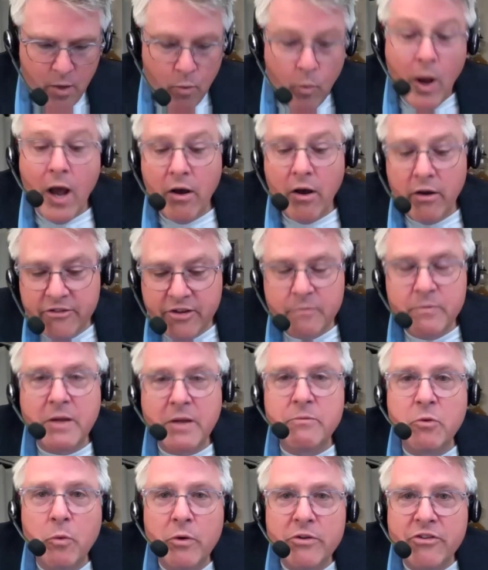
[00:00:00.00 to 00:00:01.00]
Well, and
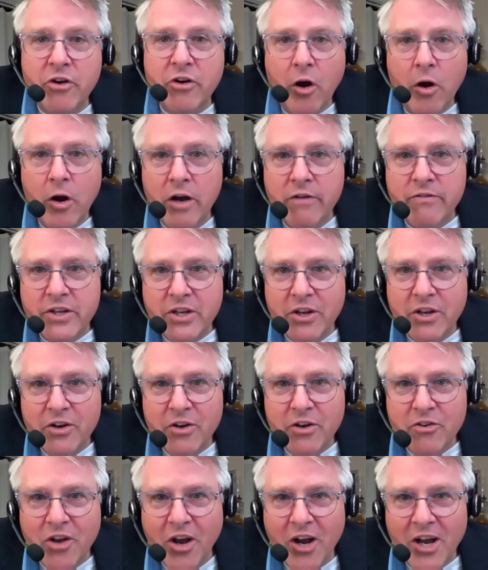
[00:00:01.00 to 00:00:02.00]
sometimes it wasn't our oven.
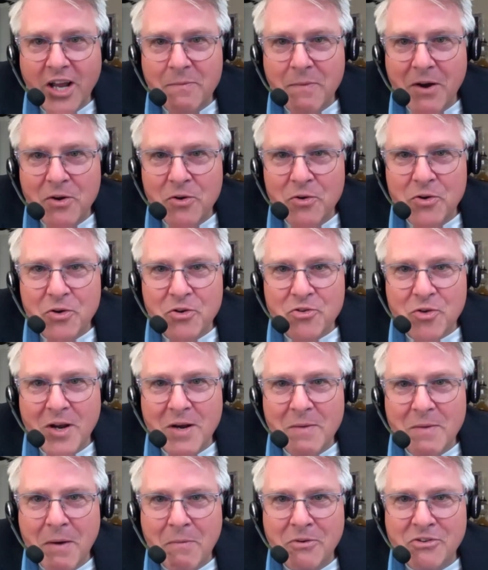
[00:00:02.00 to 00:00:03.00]
Talking about who you're
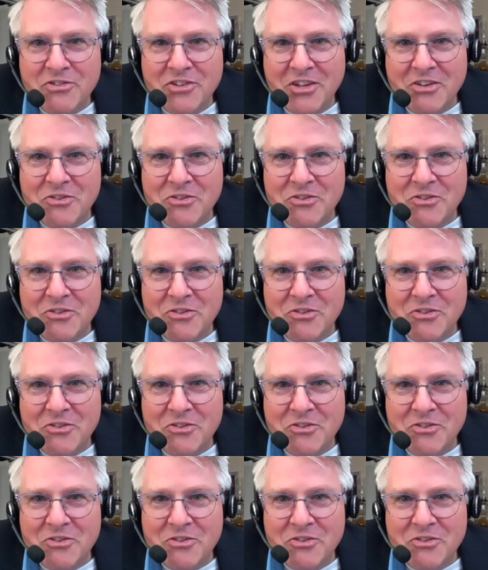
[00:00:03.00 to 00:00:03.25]
trying to publish